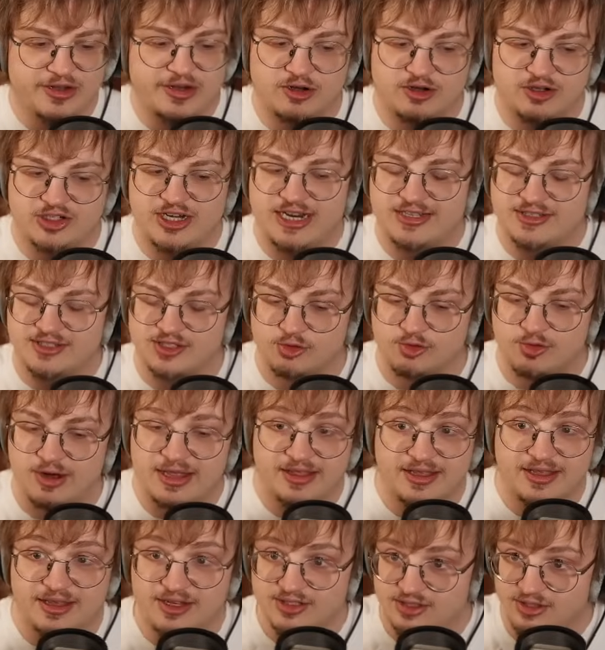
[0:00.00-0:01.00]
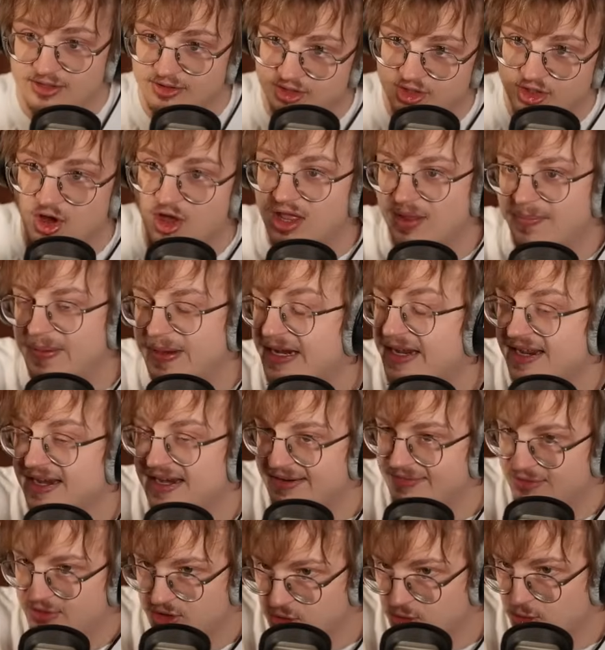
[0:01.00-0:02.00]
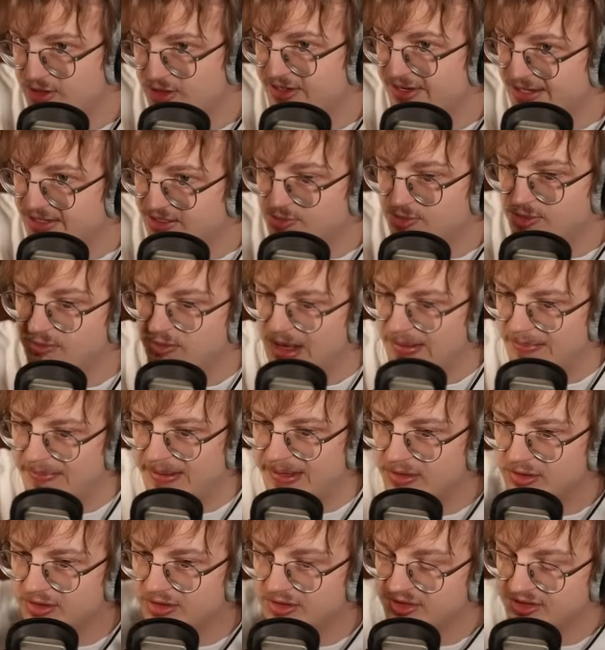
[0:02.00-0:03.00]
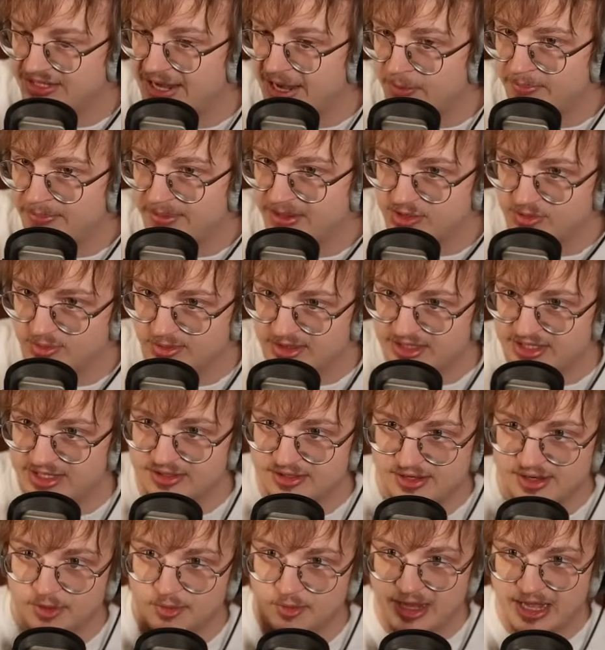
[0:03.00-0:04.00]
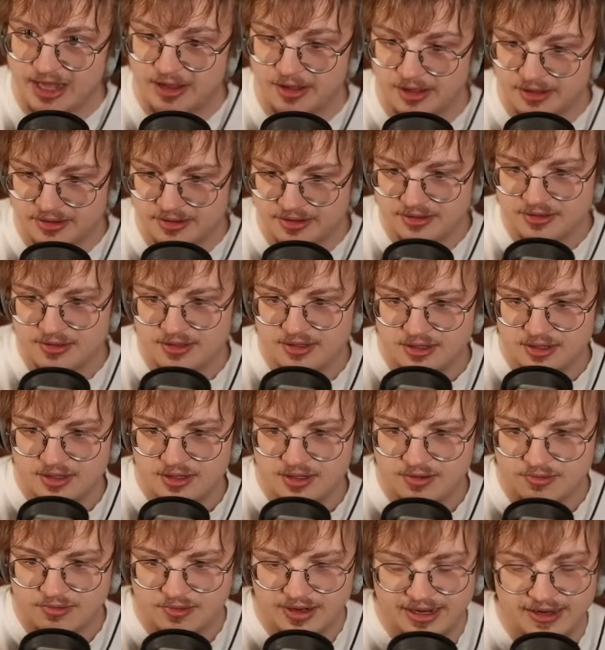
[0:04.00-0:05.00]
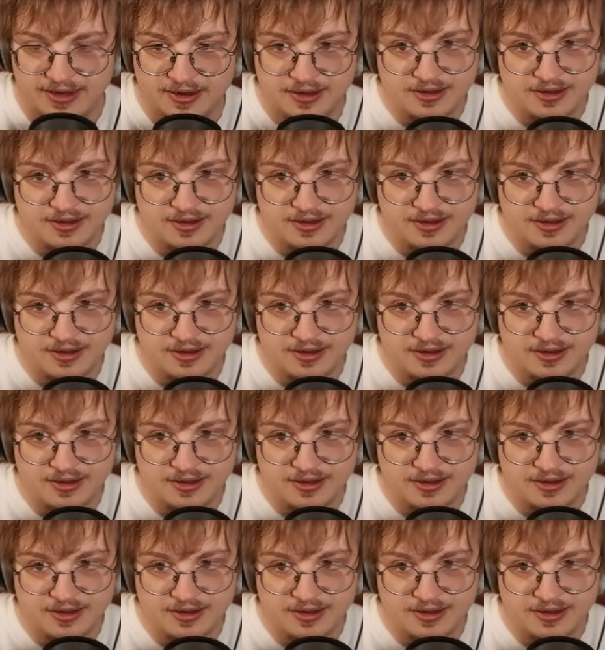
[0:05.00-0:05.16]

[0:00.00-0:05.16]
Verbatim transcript: chances greatly, because Scolipede can never Swords Dance when Rhyperior is out because we see slow kill, right?